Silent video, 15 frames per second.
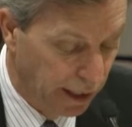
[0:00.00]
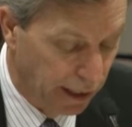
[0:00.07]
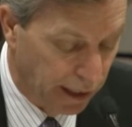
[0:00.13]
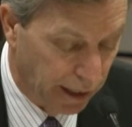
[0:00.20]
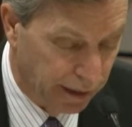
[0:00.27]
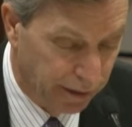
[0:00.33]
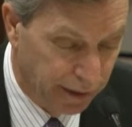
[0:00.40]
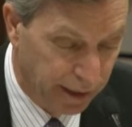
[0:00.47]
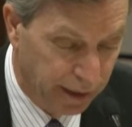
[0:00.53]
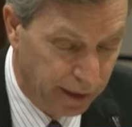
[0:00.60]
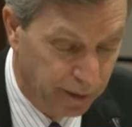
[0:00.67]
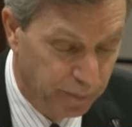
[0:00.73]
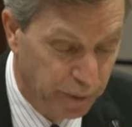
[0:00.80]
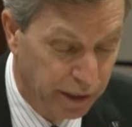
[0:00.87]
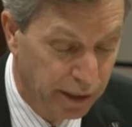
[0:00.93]
and I
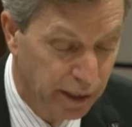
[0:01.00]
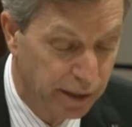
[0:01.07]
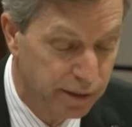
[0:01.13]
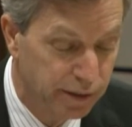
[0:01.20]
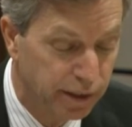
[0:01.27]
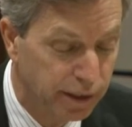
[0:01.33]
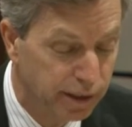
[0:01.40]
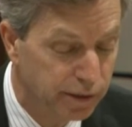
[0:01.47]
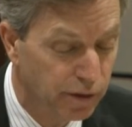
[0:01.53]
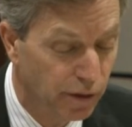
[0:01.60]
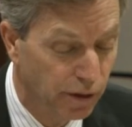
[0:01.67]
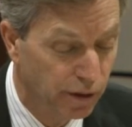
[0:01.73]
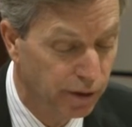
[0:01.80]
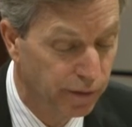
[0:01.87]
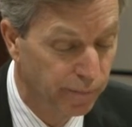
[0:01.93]
think because these
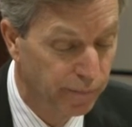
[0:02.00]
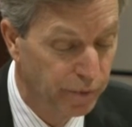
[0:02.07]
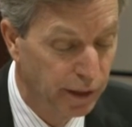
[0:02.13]
are